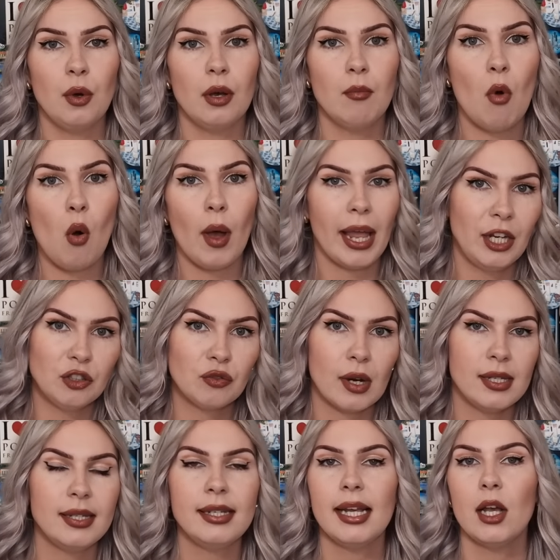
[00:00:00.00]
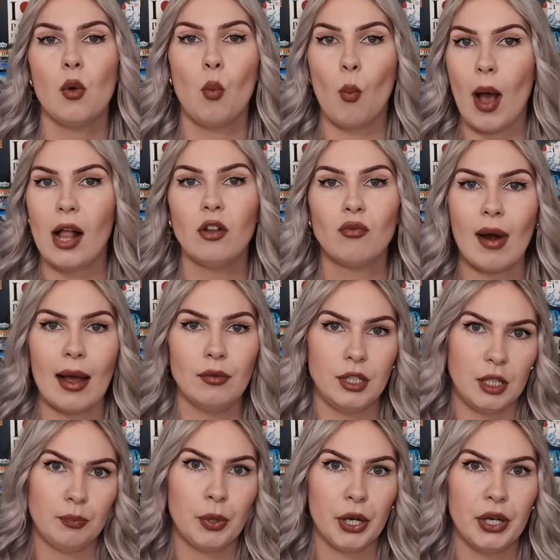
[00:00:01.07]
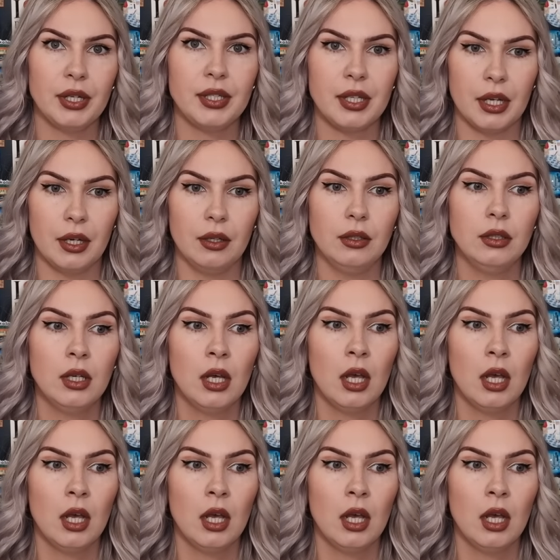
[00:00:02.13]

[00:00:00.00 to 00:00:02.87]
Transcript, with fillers: a more interesting and well-rounded person,